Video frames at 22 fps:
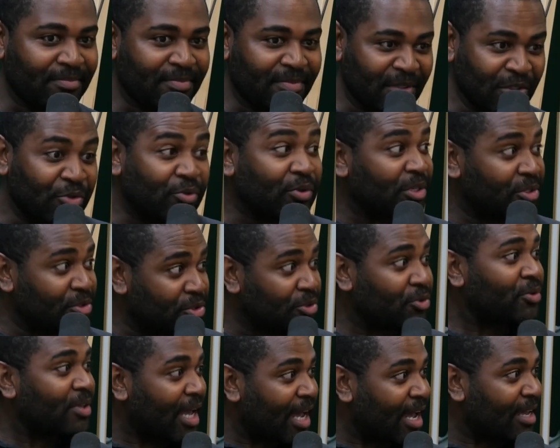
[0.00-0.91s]
You can
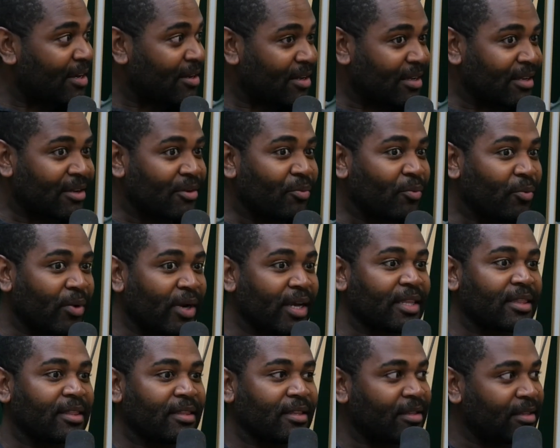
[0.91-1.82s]
do that
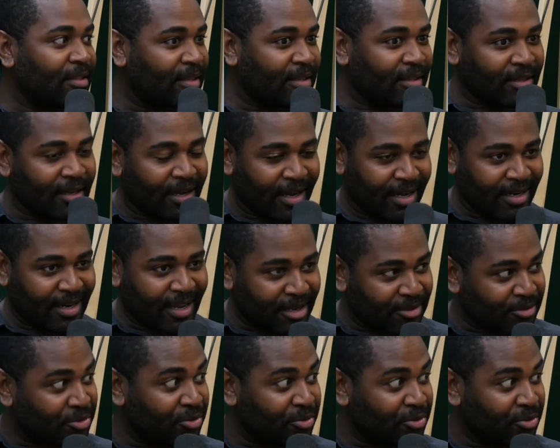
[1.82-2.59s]
with the Hunt House.